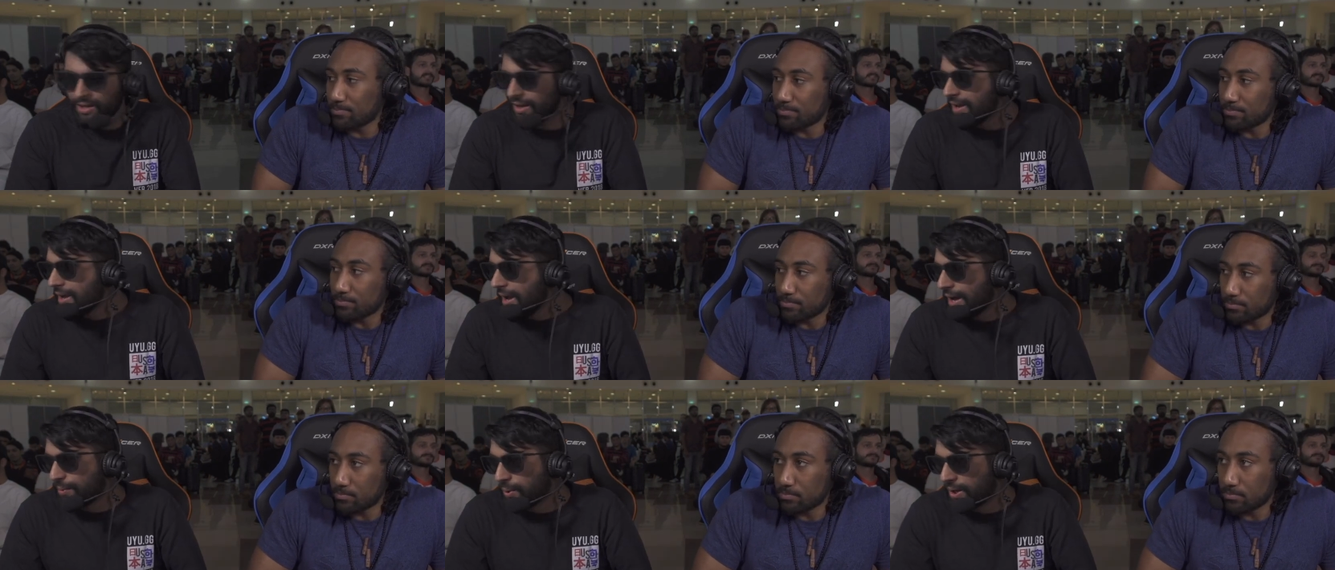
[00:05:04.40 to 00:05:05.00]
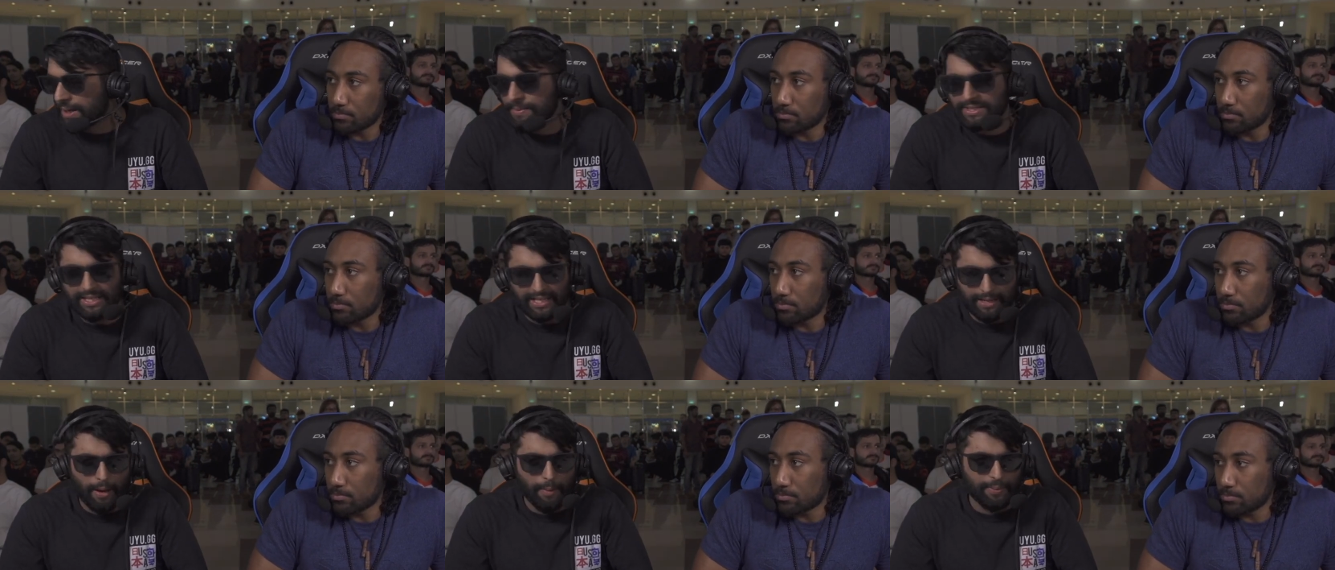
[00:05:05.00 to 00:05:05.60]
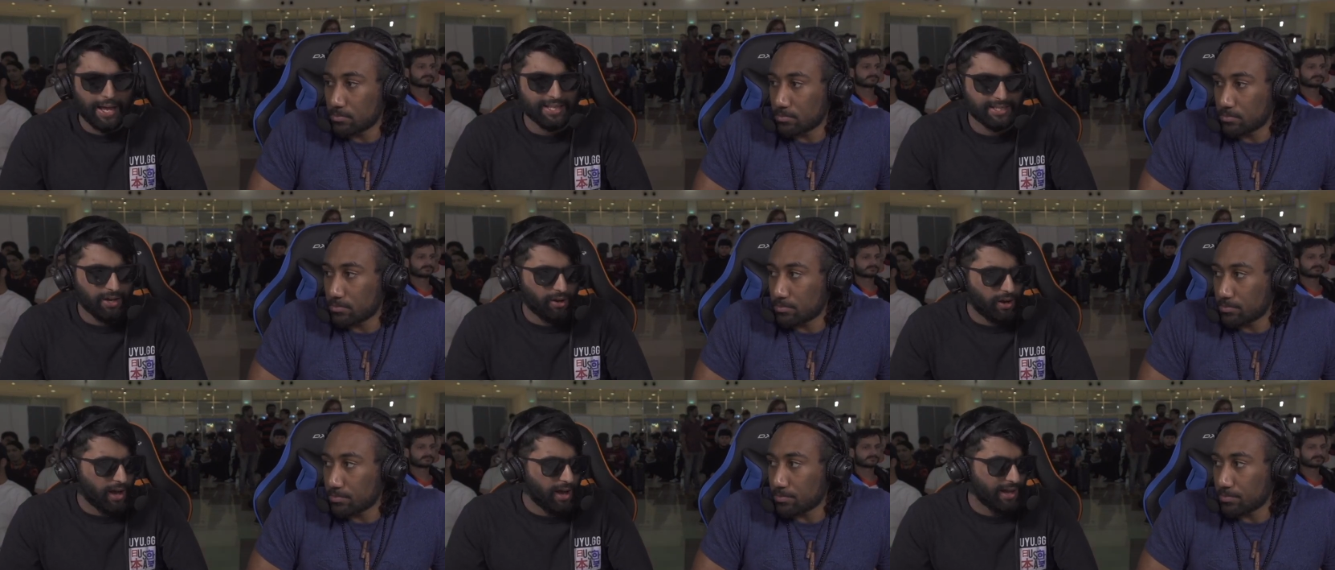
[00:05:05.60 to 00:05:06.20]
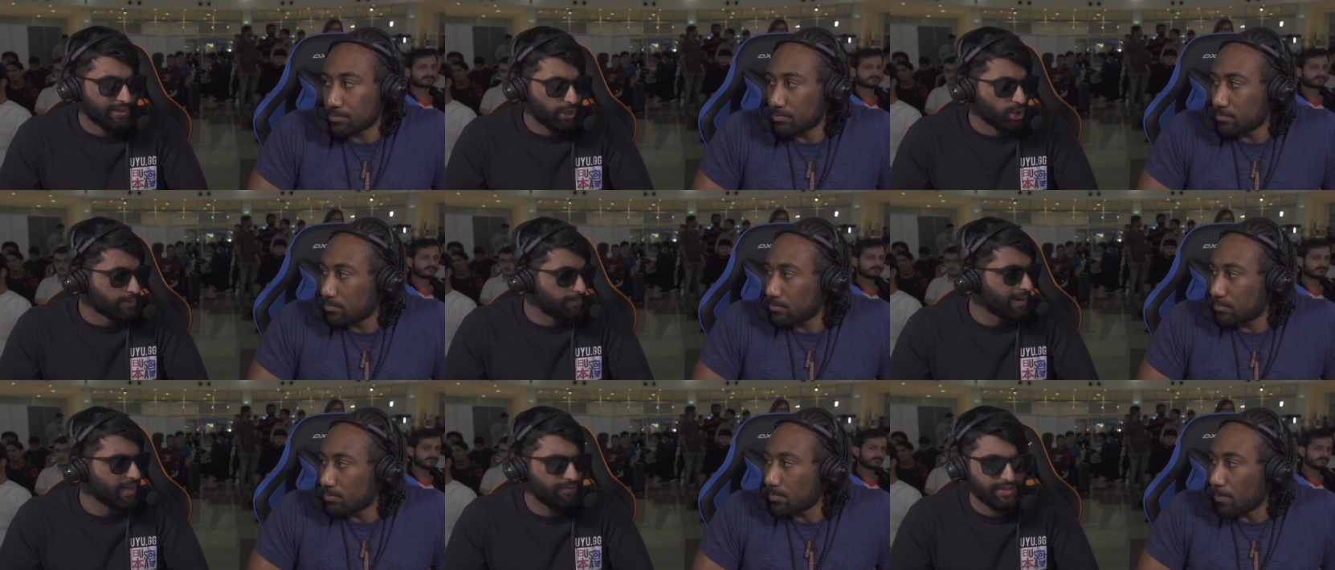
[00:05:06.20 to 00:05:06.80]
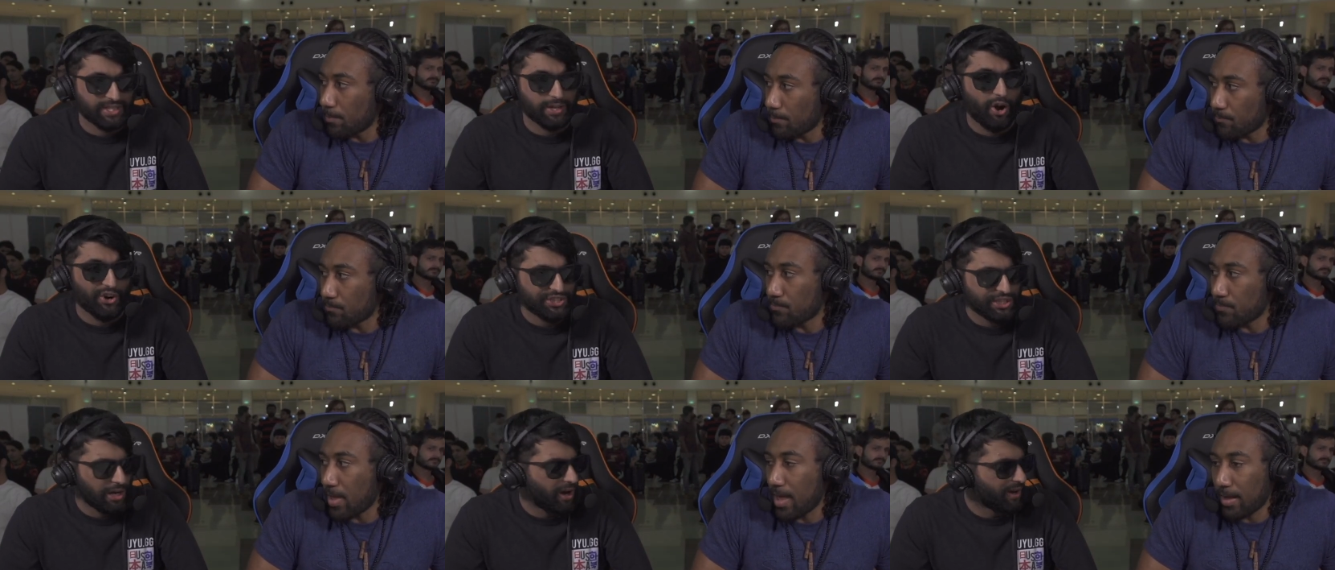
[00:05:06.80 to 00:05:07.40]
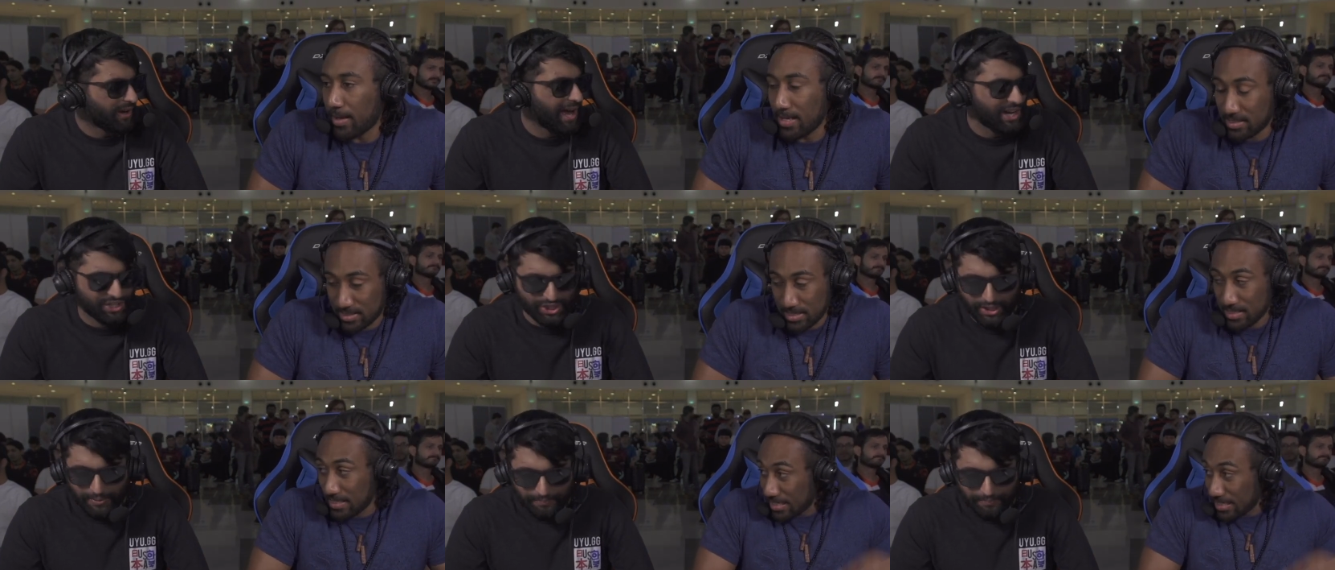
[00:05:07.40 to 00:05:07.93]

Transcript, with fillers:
Speaker 1: and we're going to be seeing him up later uh, in the loser bracket versus Arslan yeah, and Ash. It's actually